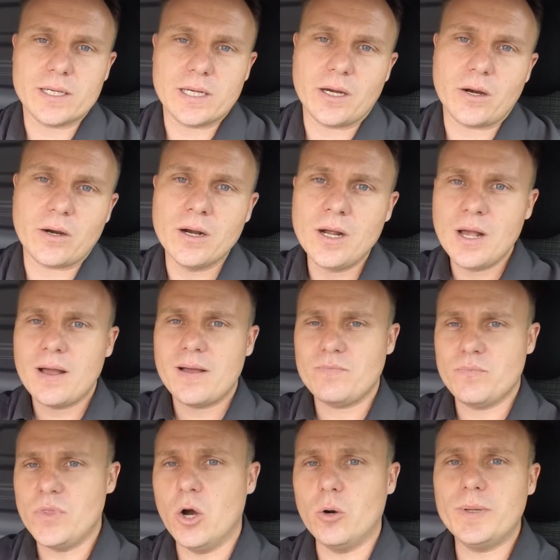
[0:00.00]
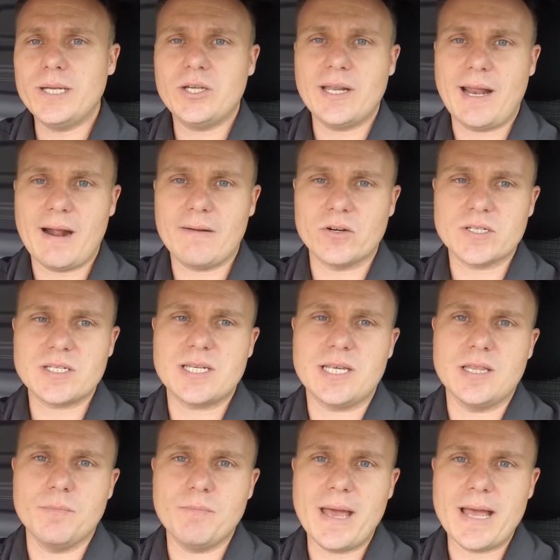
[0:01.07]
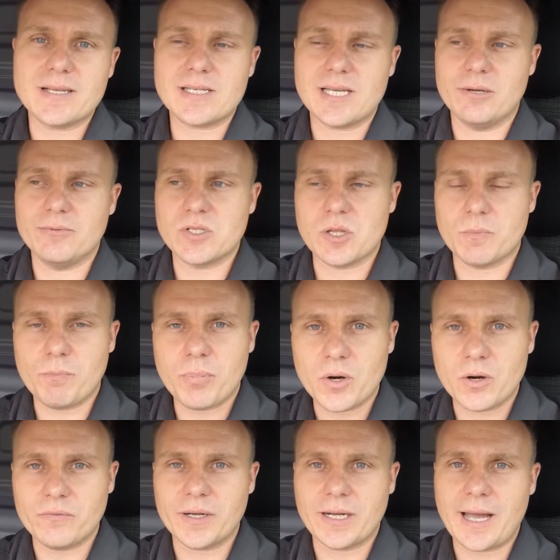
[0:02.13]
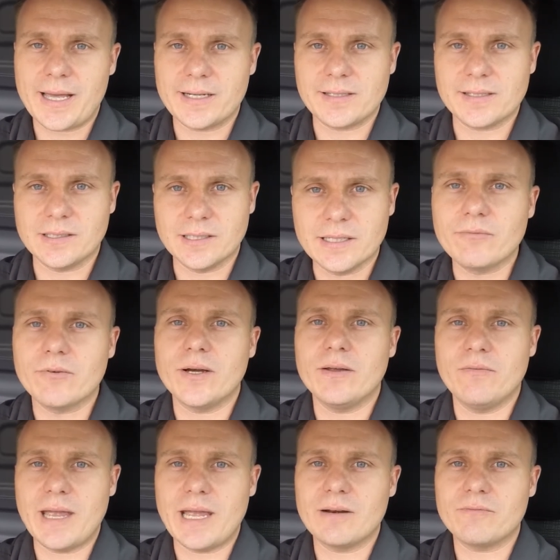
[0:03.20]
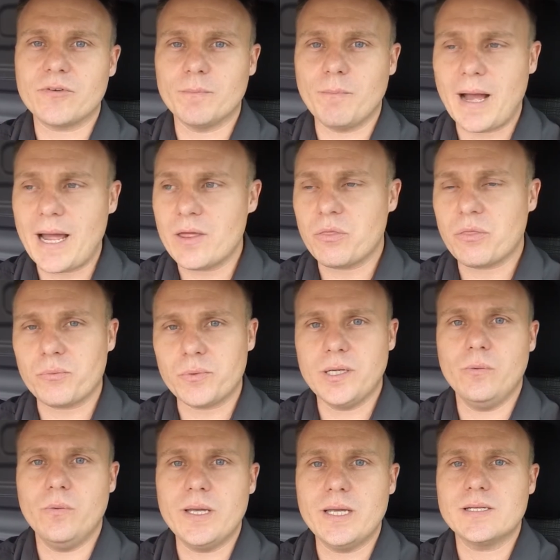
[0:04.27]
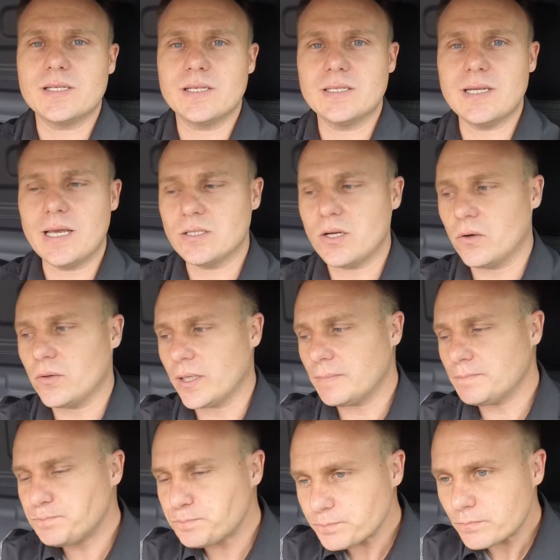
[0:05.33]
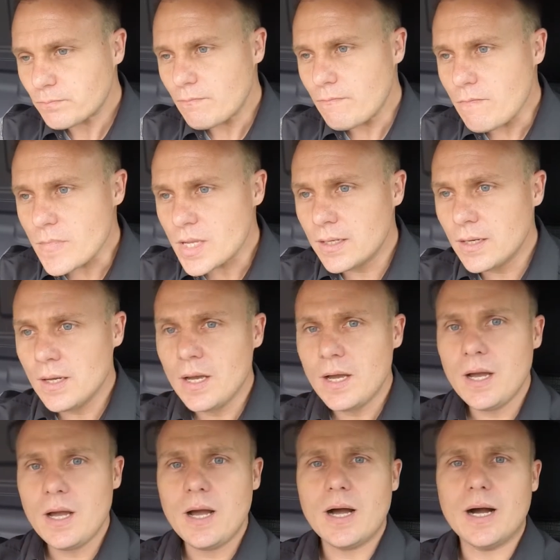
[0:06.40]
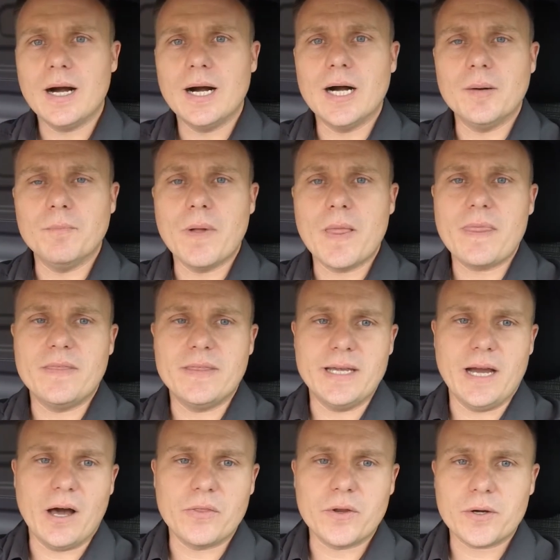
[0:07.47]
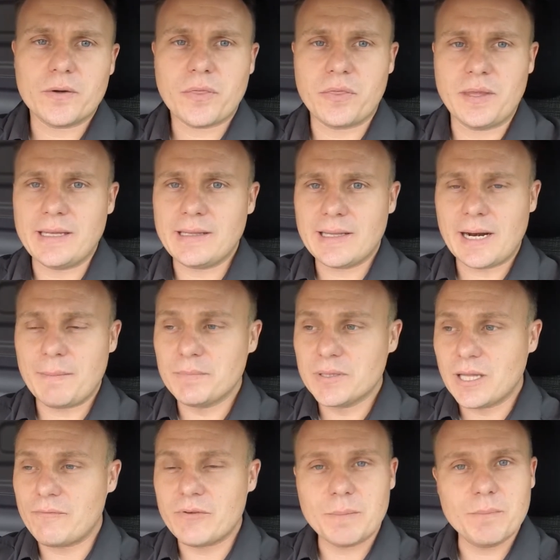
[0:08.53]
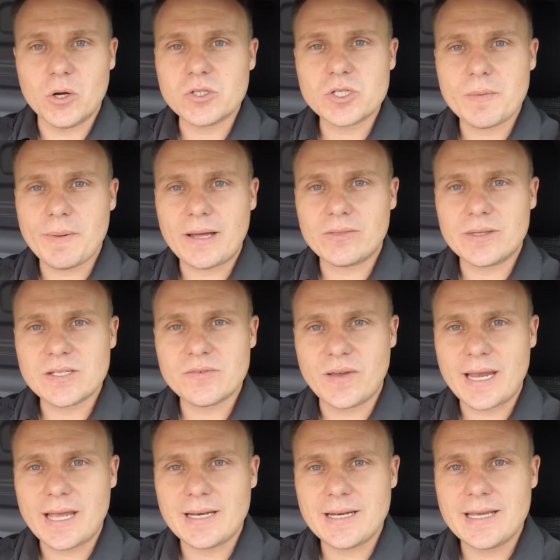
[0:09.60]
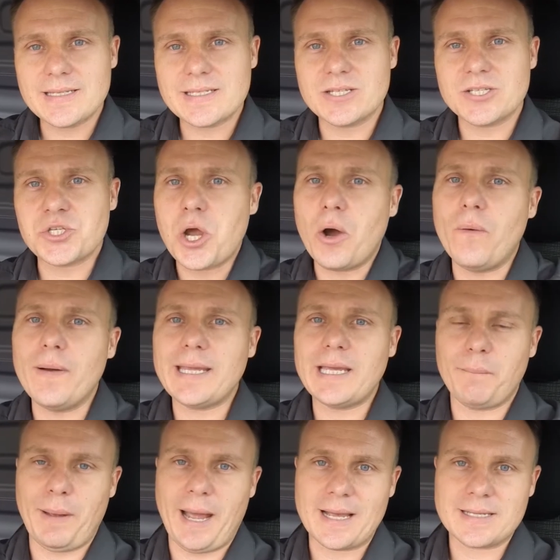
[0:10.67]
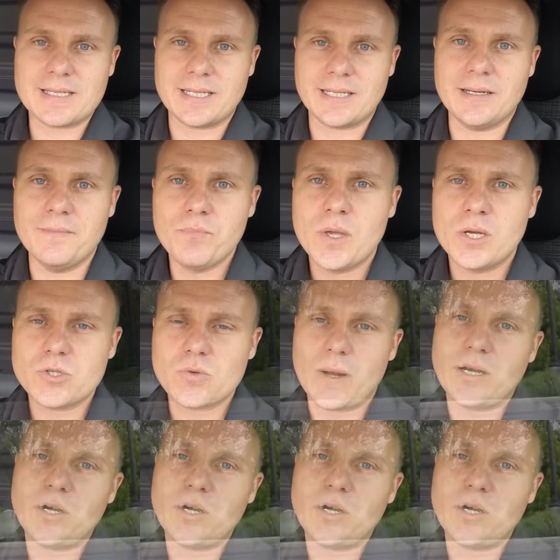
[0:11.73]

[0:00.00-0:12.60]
in here, nobody could ever see the mess. It was the perfect kind of delivery van for my 3 weeks in Daytona. The other thing that I'm loving most about this van is its towing capacity. So I